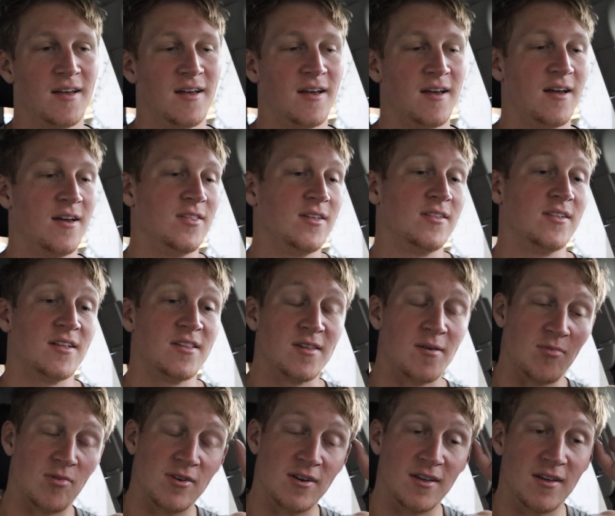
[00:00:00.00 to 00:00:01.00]
I think that's
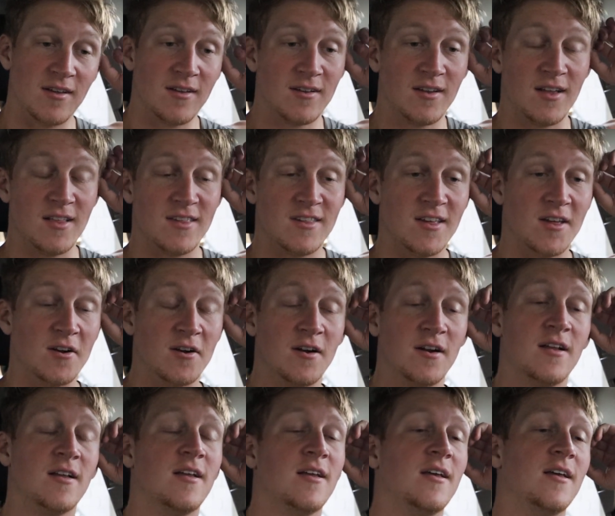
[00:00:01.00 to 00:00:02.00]
something to consider.
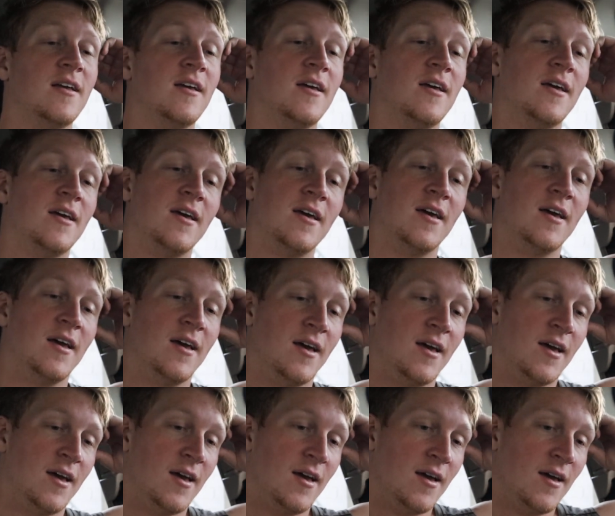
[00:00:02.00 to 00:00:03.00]

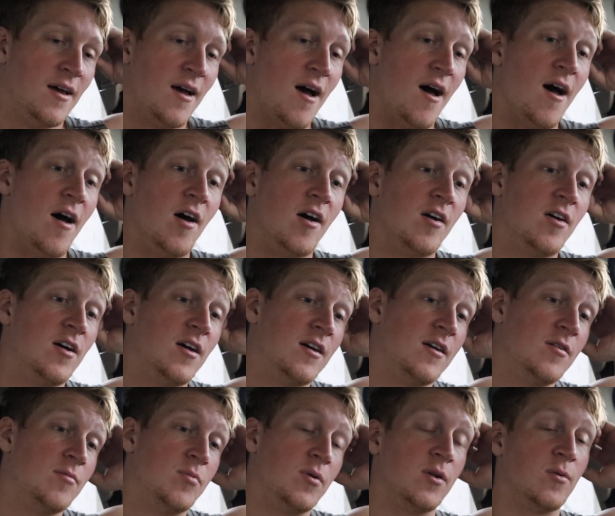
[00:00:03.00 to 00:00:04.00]

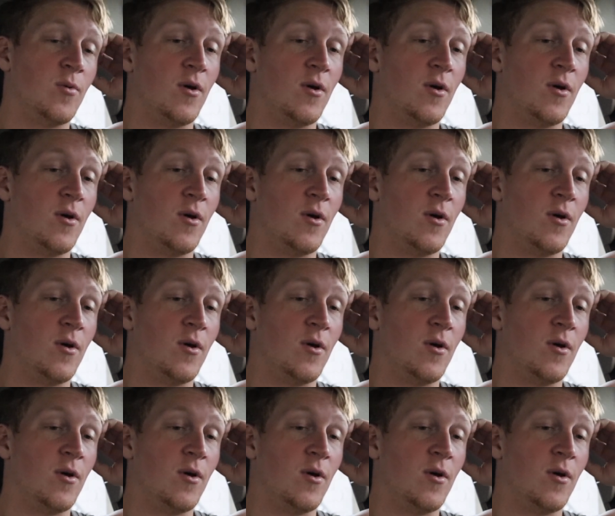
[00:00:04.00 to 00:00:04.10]
But